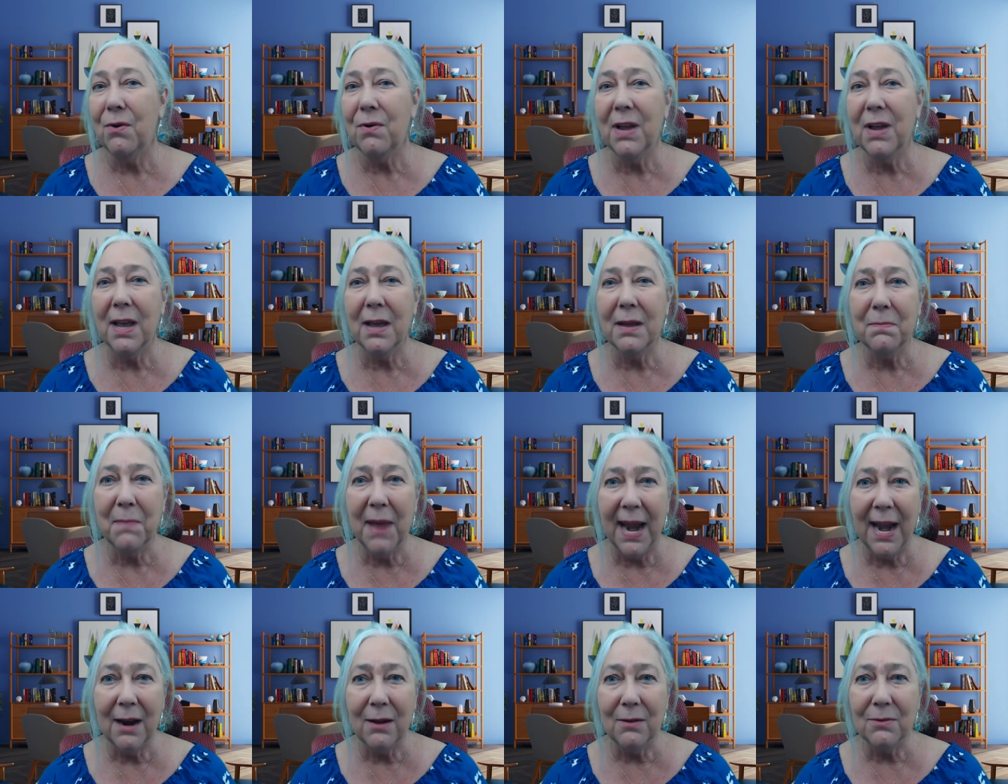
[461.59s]
old gun
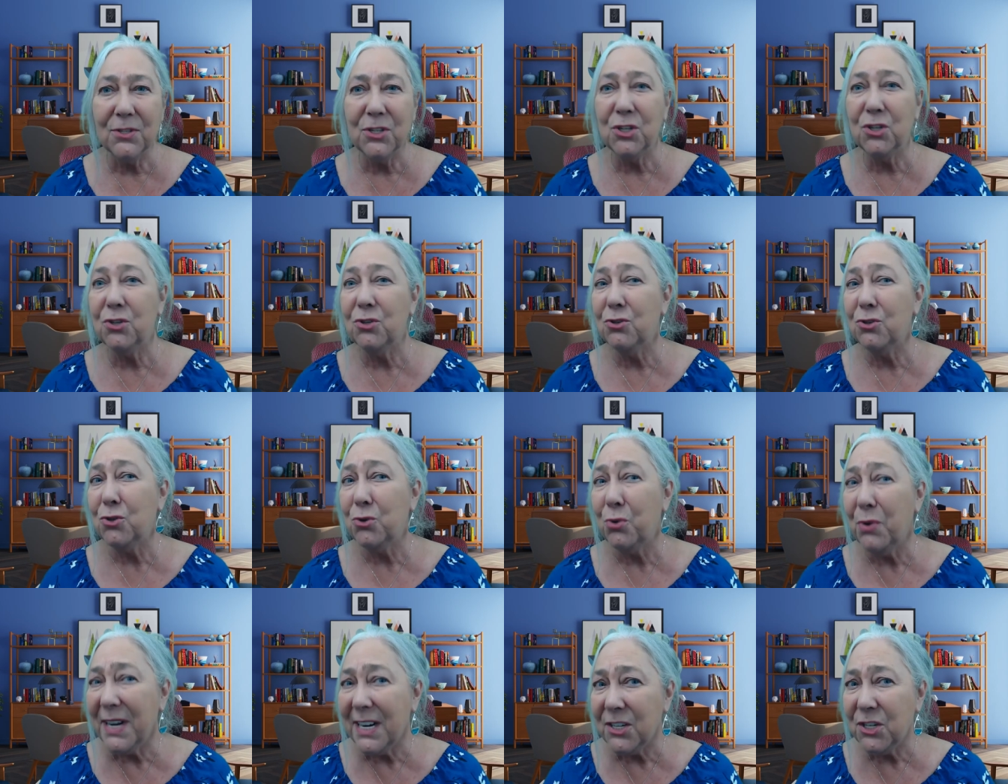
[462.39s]
mounts
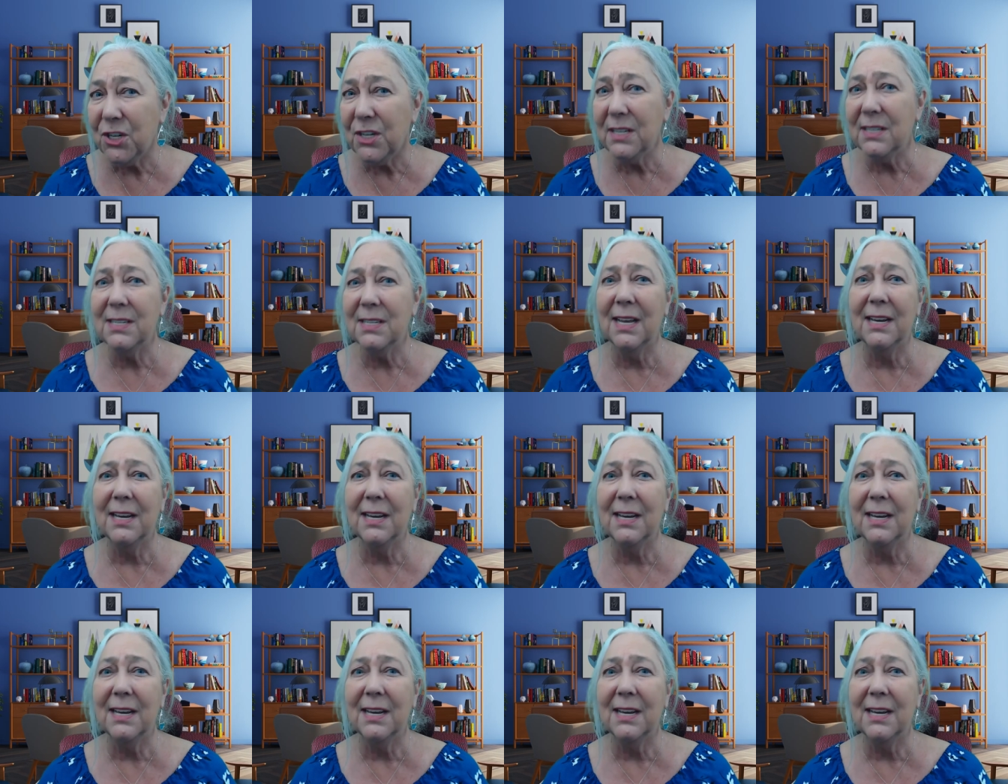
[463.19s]
trenches,